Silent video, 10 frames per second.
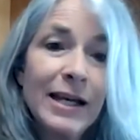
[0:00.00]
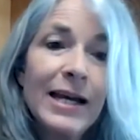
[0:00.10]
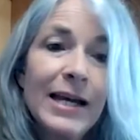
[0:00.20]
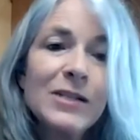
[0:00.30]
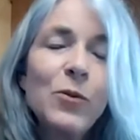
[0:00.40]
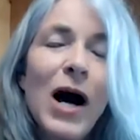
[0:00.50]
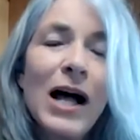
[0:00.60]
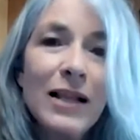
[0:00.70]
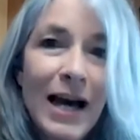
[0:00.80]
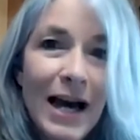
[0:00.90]
as
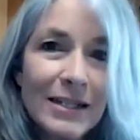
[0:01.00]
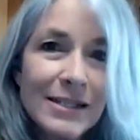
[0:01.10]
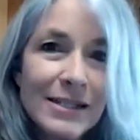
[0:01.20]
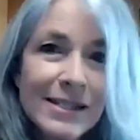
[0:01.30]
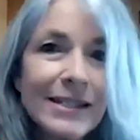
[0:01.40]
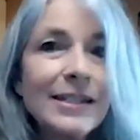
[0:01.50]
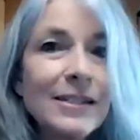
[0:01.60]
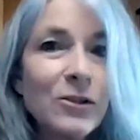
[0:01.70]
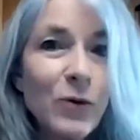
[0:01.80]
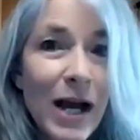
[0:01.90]
well as into